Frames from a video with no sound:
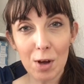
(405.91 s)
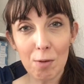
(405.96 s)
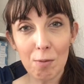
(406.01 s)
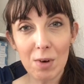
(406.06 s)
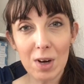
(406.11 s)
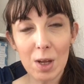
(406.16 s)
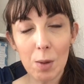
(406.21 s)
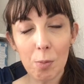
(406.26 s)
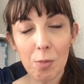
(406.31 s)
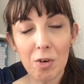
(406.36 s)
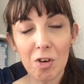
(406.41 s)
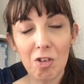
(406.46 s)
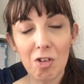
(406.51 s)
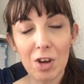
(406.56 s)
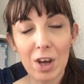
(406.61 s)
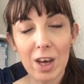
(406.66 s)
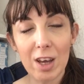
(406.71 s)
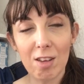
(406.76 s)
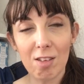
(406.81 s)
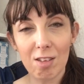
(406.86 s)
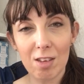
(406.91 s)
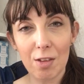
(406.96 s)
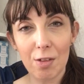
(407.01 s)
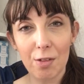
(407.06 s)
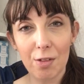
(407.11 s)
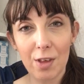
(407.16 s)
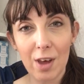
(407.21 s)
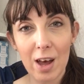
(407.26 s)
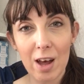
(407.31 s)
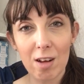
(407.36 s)
I really appreciate
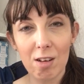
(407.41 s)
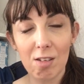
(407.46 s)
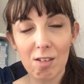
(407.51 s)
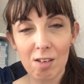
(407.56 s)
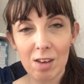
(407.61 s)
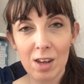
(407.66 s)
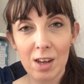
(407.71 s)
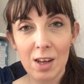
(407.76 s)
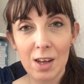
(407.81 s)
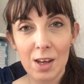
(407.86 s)
that.